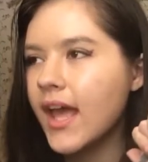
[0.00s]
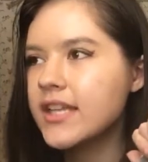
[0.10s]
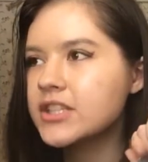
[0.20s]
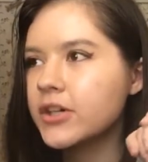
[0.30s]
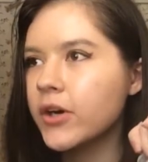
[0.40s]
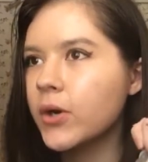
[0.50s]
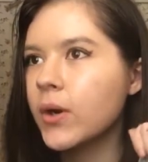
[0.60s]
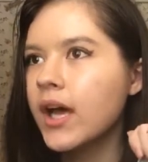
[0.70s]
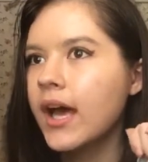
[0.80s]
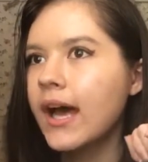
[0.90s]
And
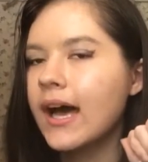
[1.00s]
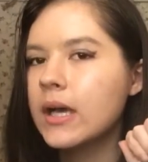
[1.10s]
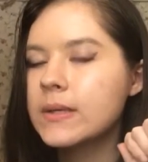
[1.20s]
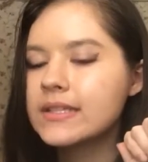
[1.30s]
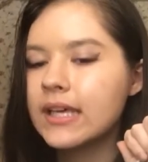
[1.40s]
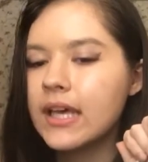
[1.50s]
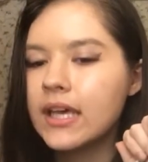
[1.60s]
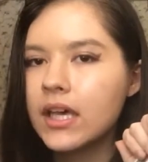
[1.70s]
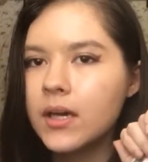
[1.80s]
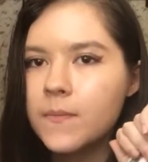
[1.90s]
so I was
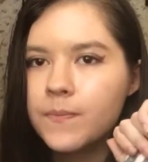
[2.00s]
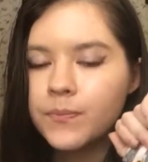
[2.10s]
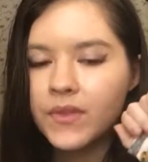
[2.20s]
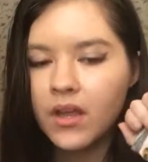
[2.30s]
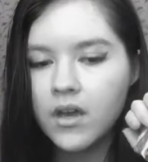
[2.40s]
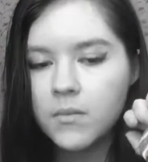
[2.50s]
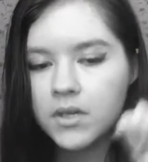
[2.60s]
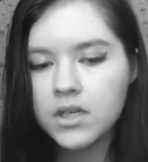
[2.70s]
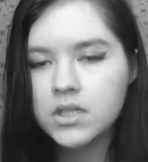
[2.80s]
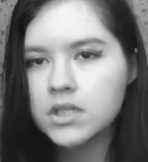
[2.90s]
like, oh
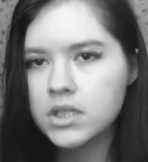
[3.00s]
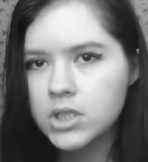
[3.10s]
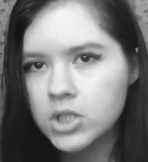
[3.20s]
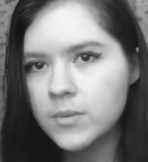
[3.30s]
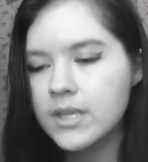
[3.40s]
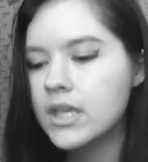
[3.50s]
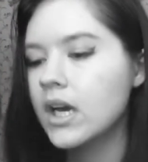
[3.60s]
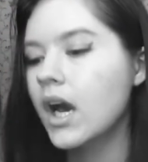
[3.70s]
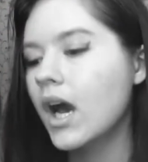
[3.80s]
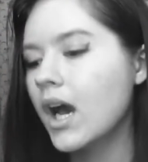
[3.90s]
my gosh,
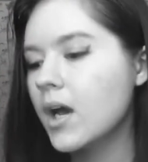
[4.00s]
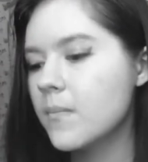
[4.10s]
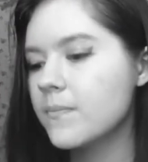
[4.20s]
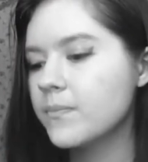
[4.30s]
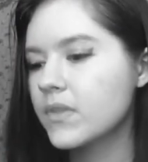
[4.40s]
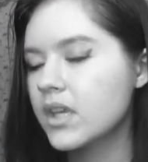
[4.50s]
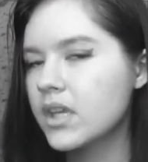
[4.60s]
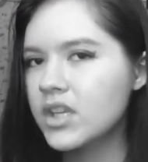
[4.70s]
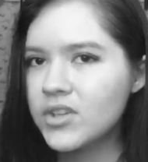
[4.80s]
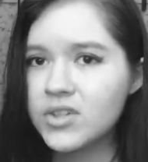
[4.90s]
Scooby,
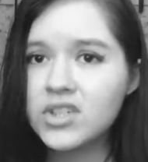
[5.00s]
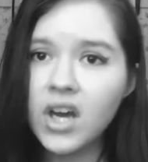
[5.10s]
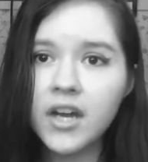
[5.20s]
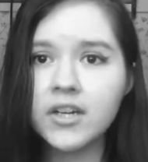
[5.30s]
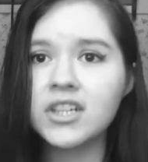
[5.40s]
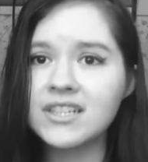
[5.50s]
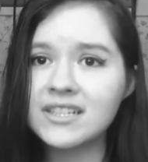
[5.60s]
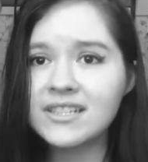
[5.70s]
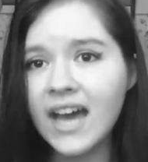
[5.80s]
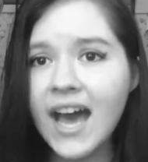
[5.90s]
your daughter
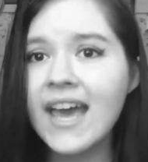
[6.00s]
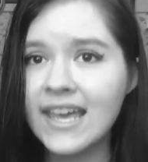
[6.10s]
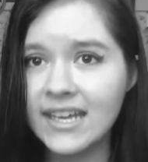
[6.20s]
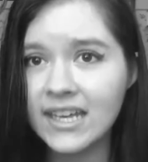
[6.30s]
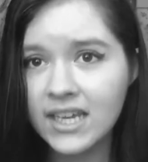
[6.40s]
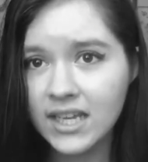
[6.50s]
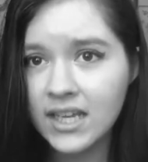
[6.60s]
just died.